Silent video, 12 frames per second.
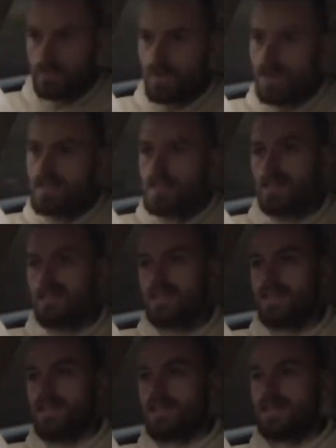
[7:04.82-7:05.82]
braking,
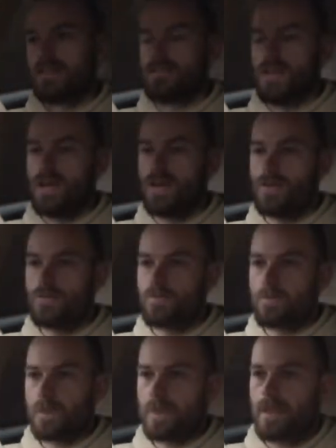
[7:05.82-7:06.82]
so
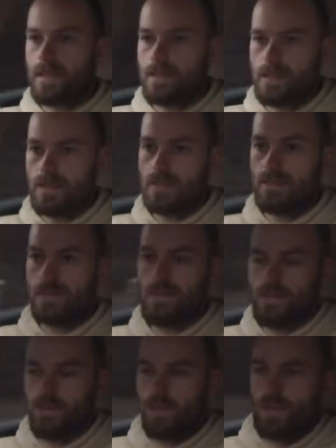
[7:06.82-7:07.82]

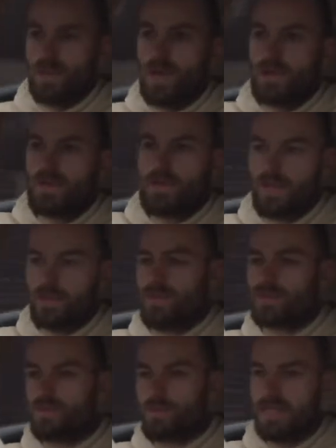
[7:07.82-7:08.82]
although it
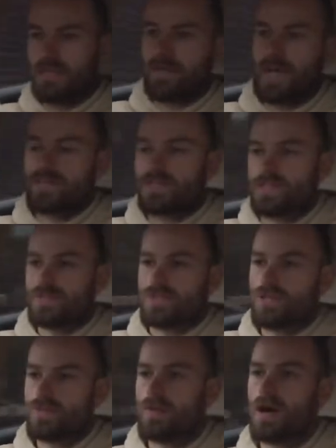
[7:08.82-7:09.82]
will deplete the batteries in
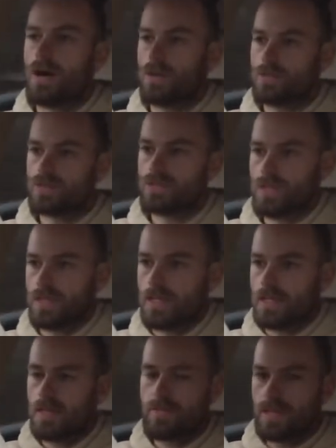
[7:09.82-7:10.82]
2 miles,
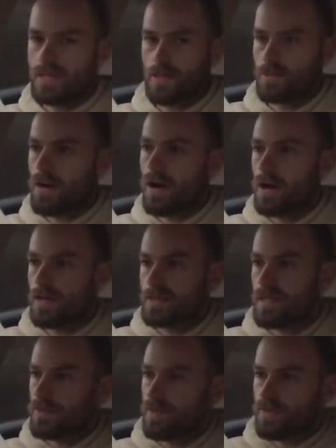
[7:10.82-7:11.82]
give it another mile and
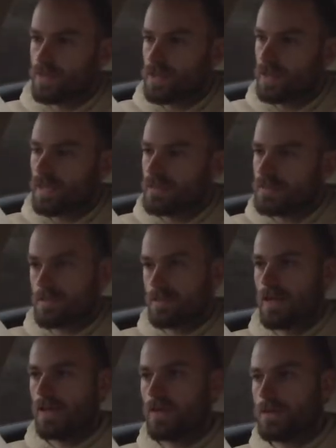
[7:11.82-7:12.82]
they'll be full again.
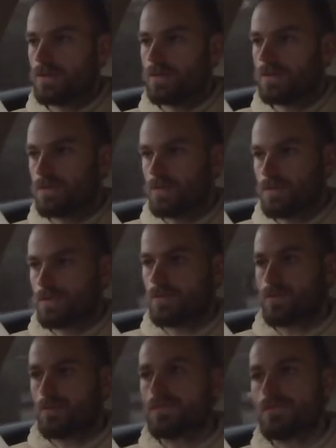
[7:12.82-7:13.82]
So,
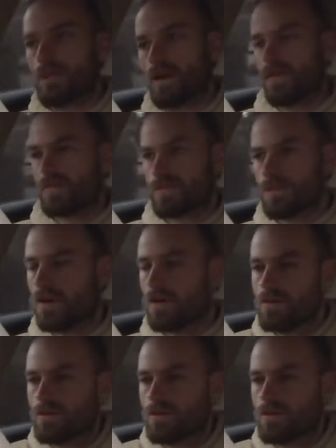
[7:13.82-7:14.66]
you know, it's not